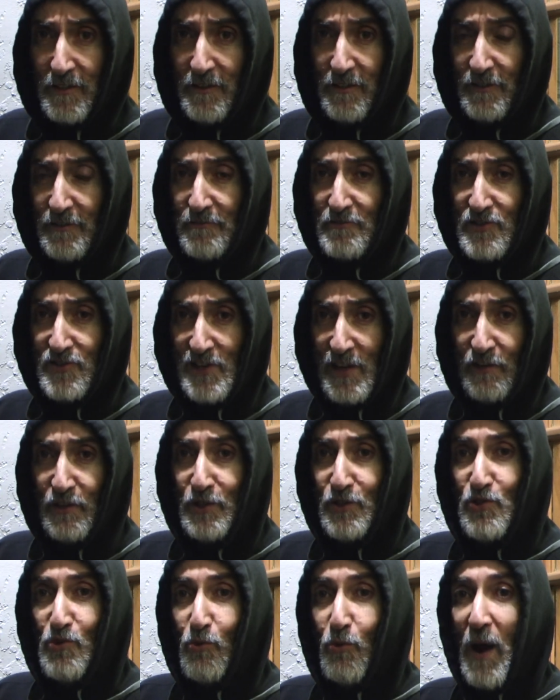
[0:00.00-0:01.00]
On
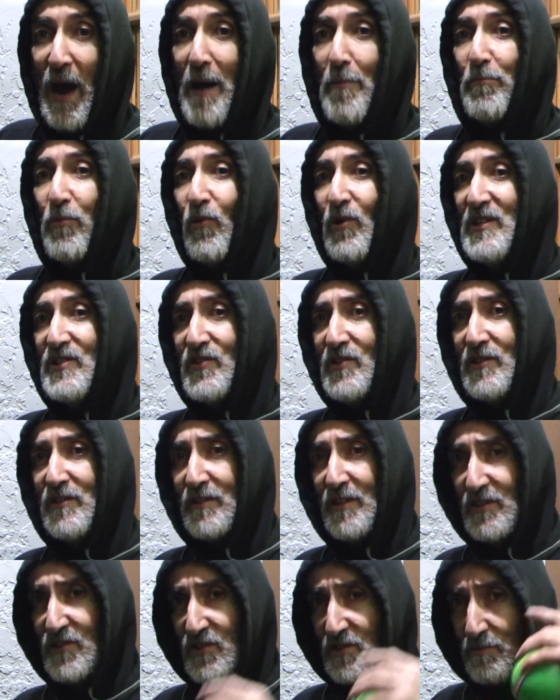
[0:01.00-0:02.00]
selling you rat
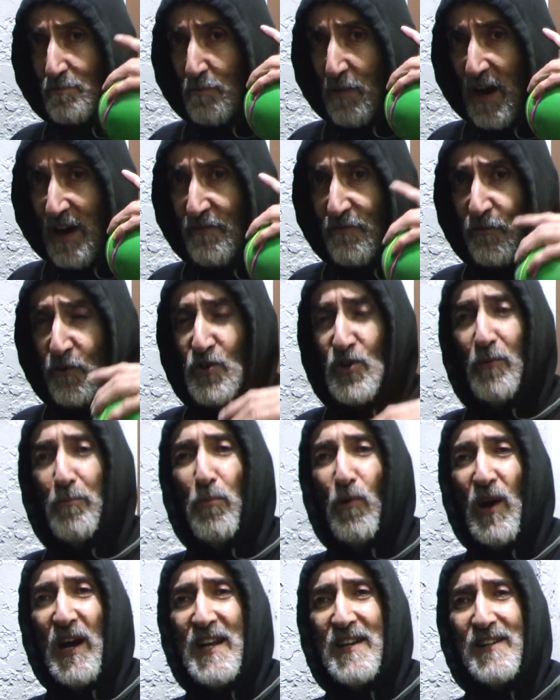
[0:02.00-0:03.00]
poison that's bad for your
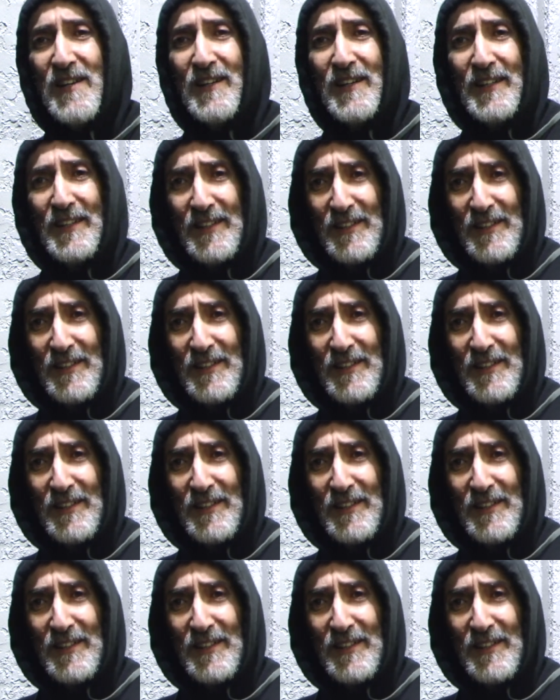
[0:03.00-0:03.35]
brain?